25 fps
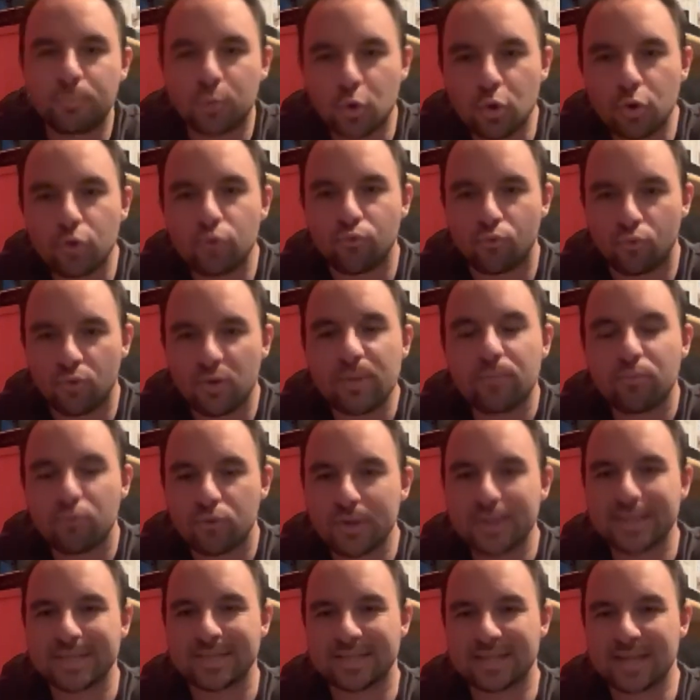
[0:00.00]
good
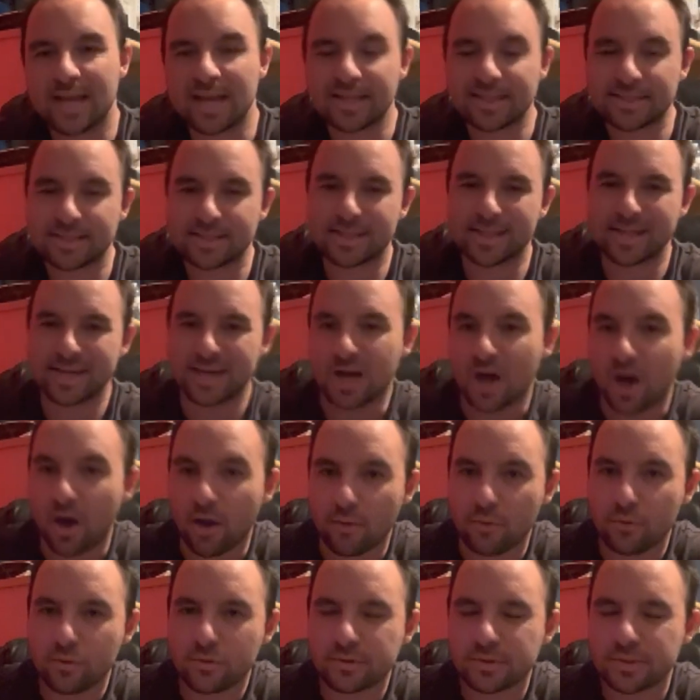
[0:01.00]
reprint sets than
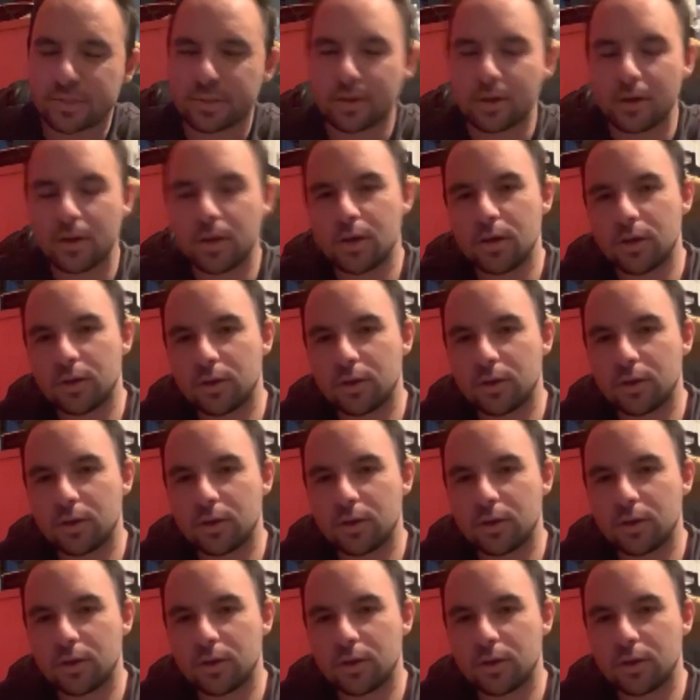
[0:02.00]
others.